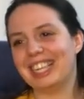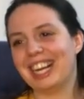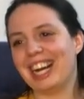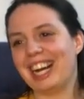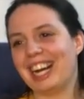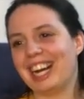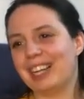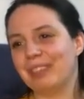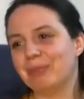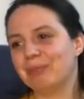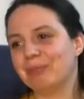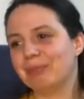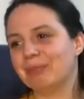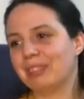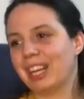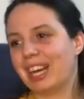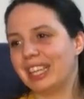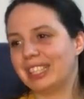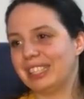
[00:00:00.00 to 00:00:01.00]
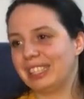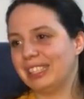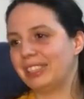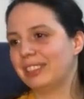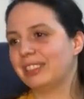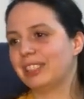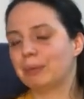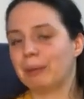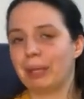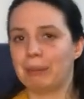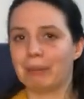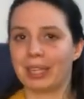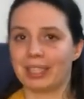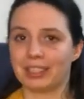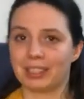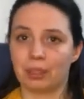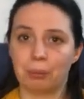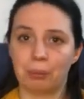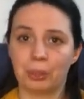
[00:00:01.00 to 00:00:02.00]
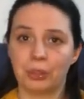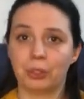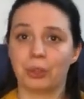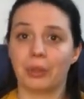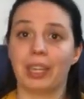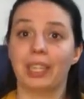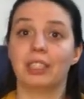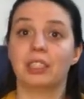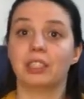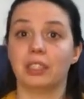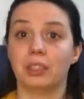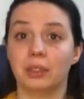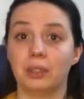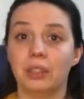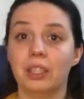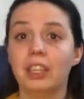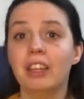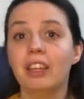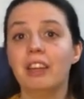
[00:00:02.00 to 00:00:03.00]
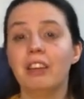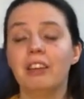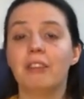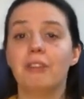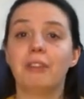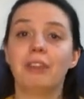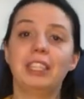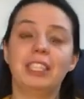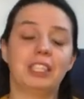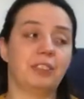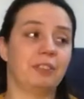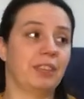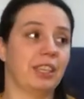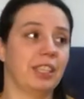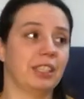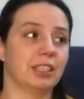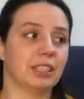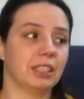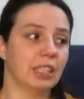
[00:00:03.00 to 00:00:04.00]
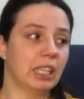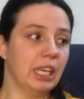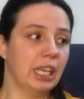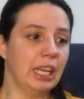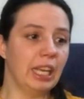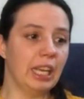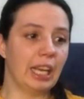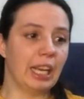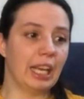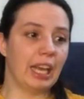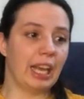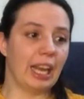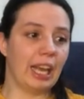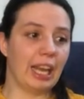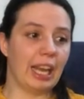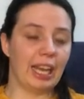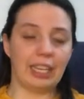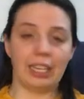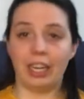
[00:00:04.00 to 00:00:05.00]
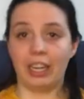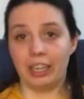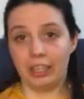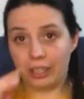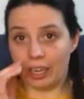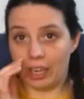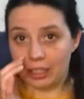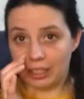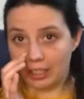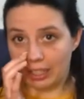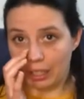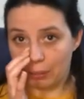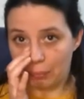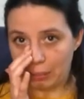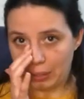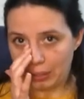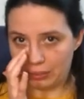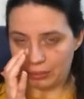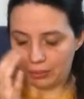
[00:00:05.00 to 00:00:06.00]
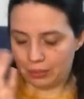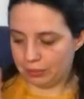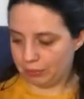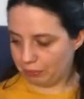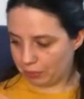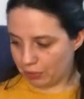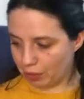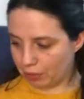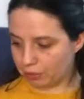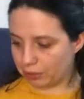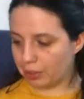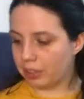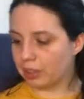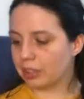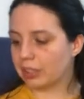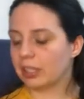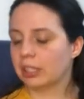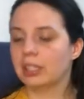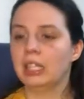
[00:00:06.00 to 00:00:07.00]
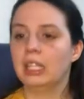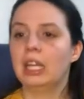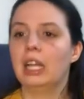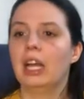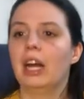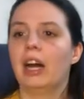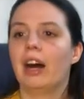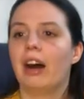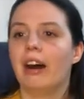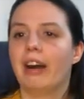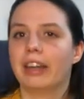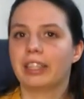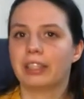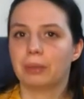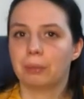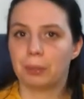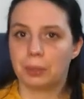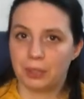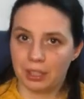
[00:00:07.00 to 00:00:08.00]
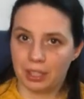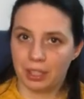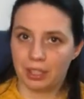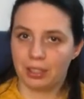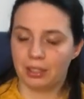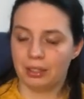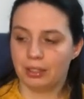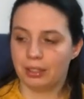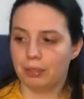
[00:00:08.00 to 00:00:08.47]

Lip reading: I did spend my summer trying to finish things, and I had a hard time because of work. I compensated